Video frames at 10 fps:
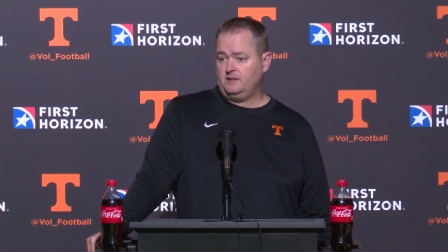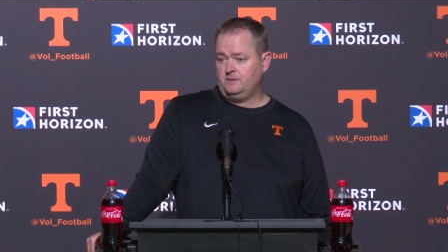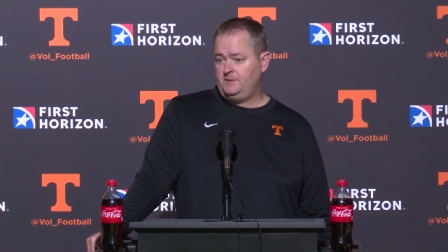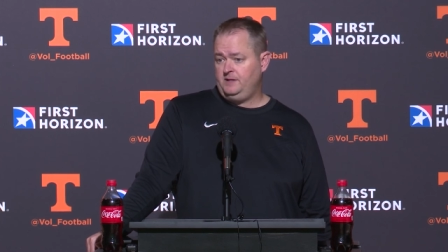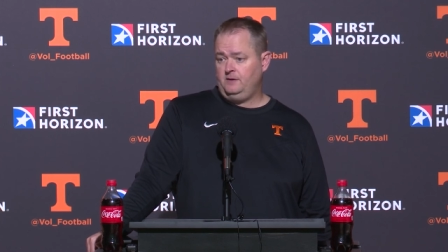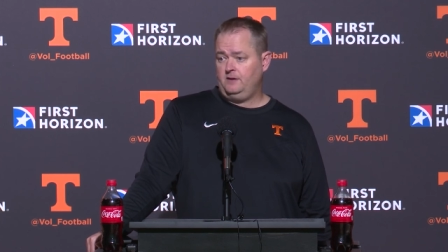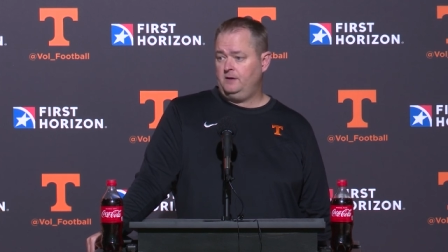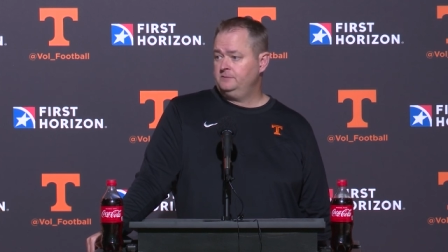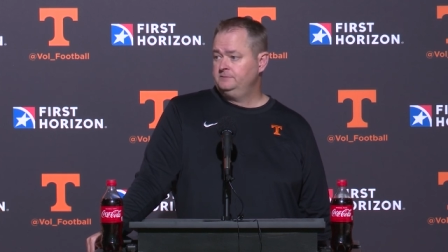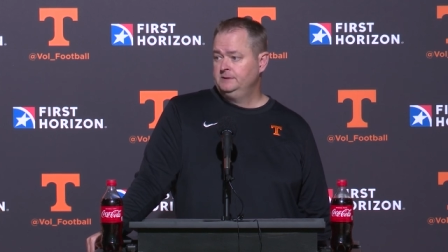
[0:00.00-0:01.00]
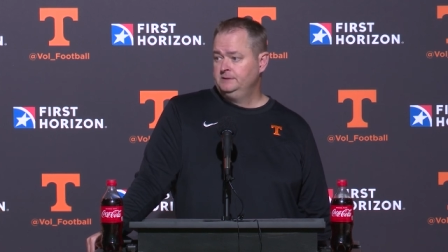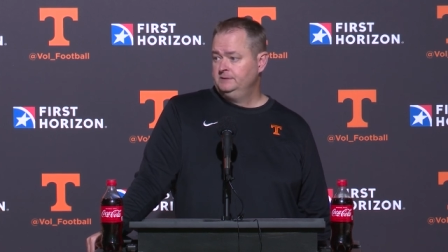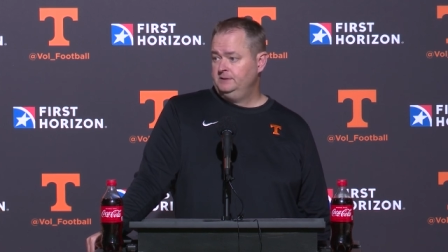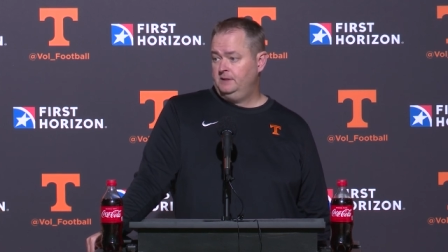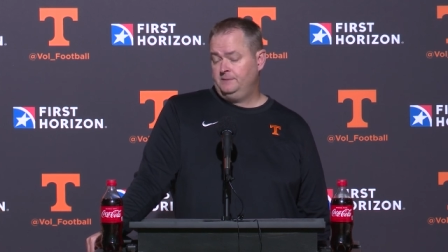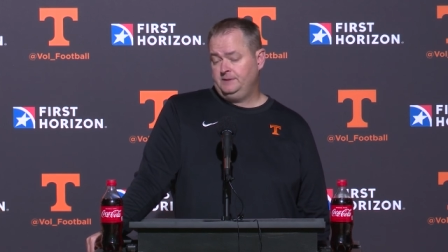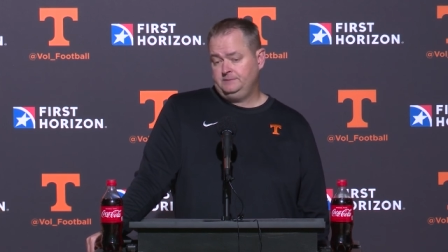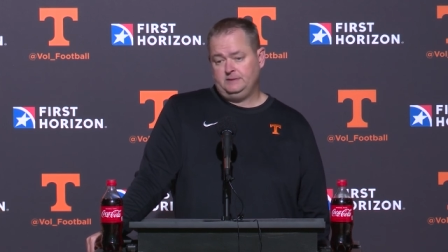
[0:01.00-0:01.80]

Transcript: They compete hard. You know what I mean?